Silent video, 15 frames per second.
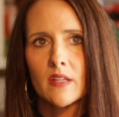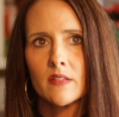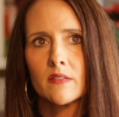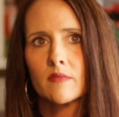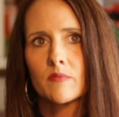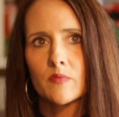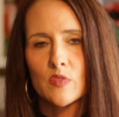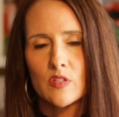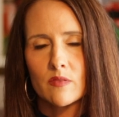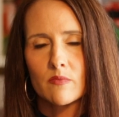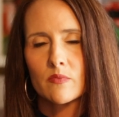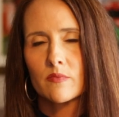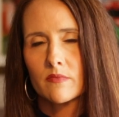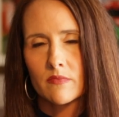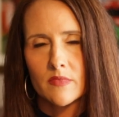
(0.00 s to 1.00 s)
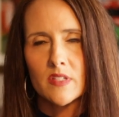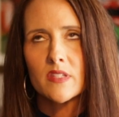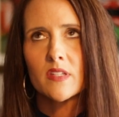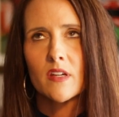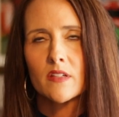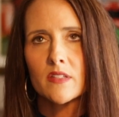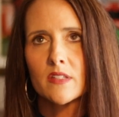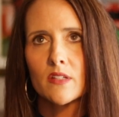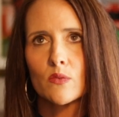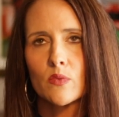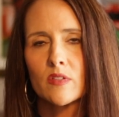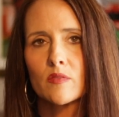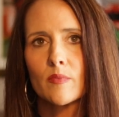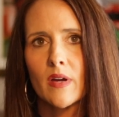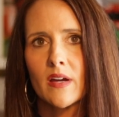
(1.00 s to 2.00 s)
and discussed it
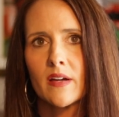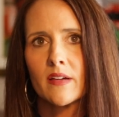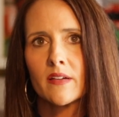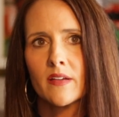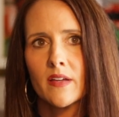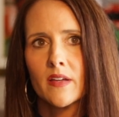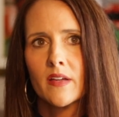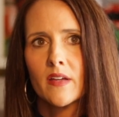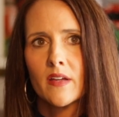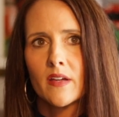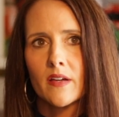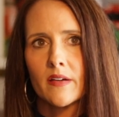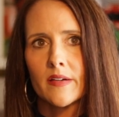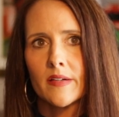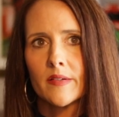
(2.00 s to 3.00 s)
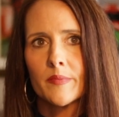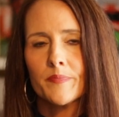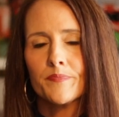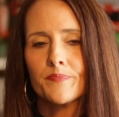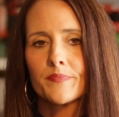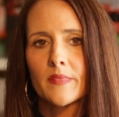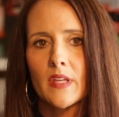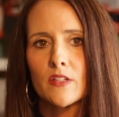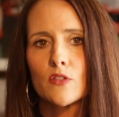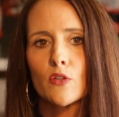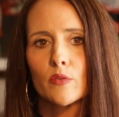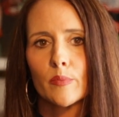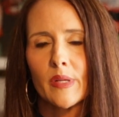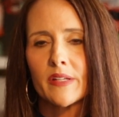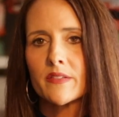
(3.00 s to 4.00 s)
with my
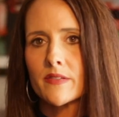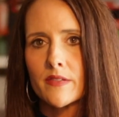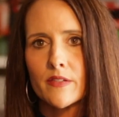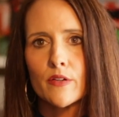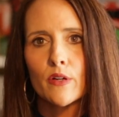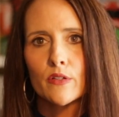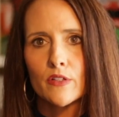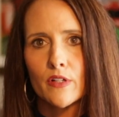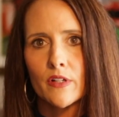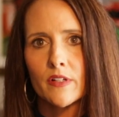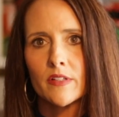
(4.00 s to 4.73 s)
internal medicine doctor,